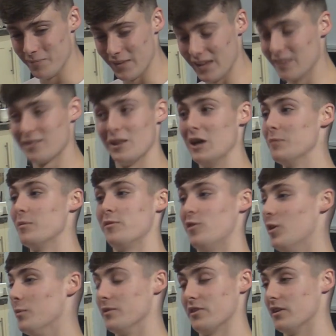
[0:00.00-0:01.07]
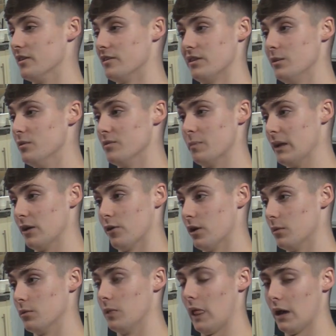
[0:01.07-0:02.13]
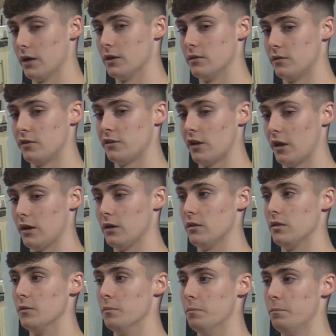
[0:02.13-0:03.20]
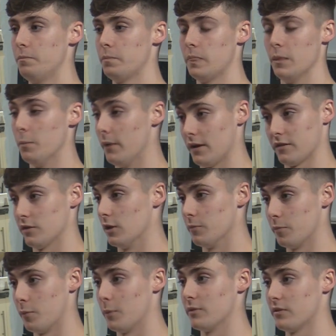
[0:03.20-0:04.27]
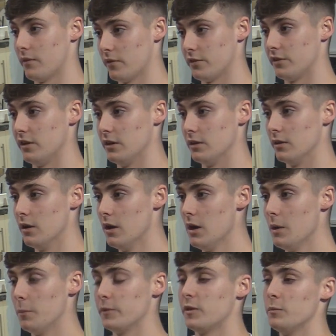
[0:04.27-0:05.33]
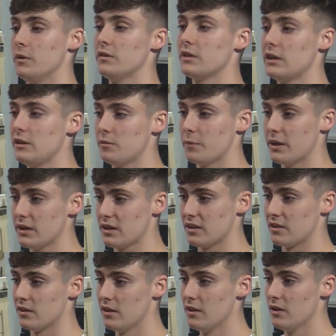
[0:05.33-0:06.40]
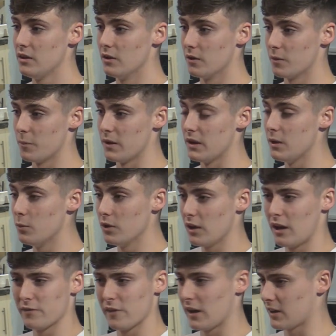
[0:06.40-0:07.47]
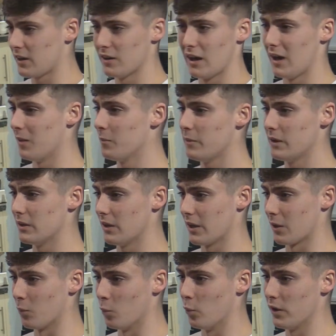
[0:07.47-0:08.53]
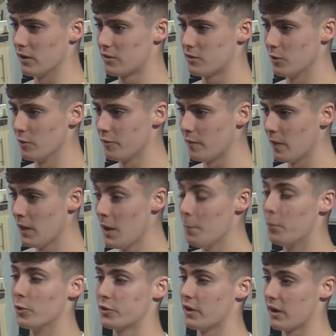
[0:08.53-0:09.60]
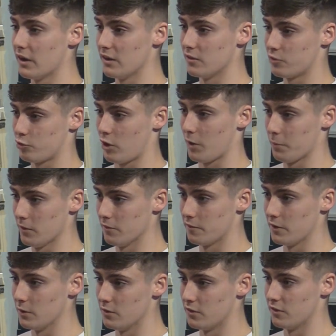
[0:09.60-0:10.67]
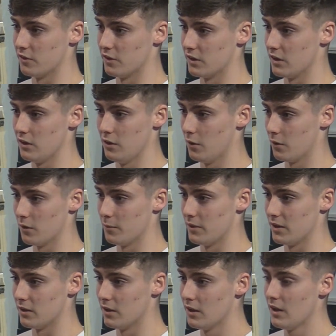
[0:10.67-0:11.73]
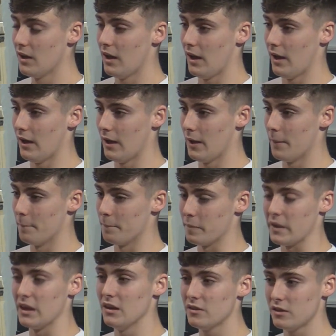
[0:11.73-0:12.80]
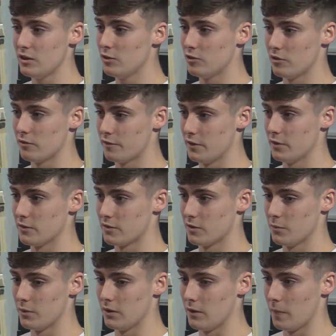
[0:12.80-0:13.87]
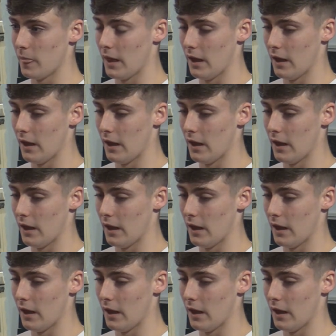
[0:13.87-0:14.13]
His live performance honestly was incredible. I'd say the best live performance I've ever seen. Yeah, he's dope. But the music he's making, you know what I mean? He will have that kind of ambient, like weird stuff, but there is trap influences in it, you know what I mean? He's a huge influence to me.